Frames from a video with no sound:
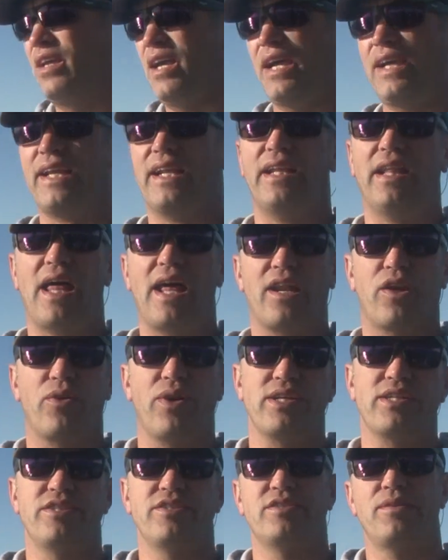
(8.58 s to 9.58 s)
I get a lot of
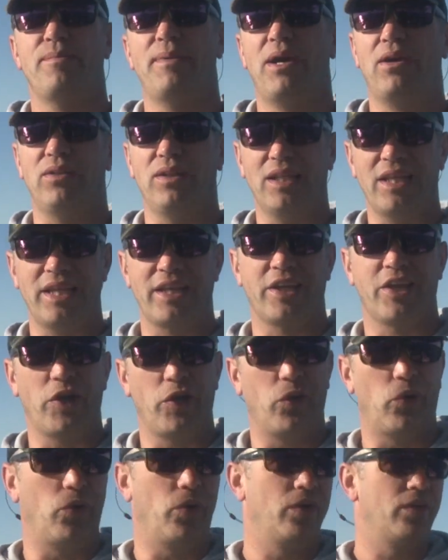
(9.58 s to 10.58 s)
questions about
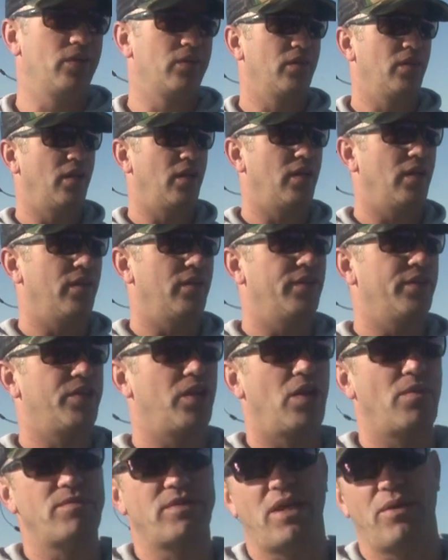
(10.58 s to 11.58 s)
lingo, the
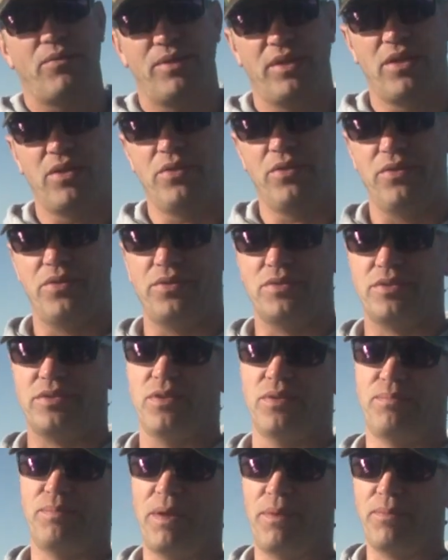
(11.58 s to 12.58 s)
terms that we use.
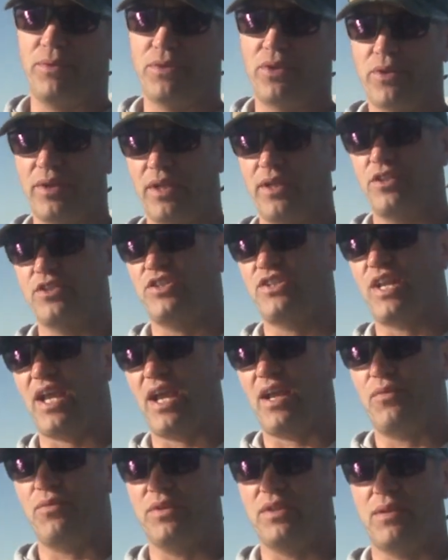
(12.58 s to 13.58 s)
People don't
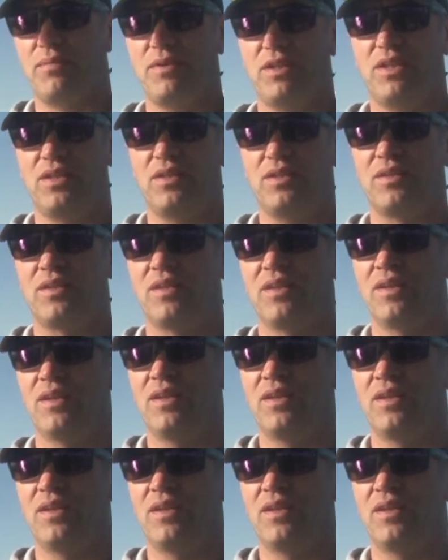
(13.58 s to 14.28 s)
understand what they mean.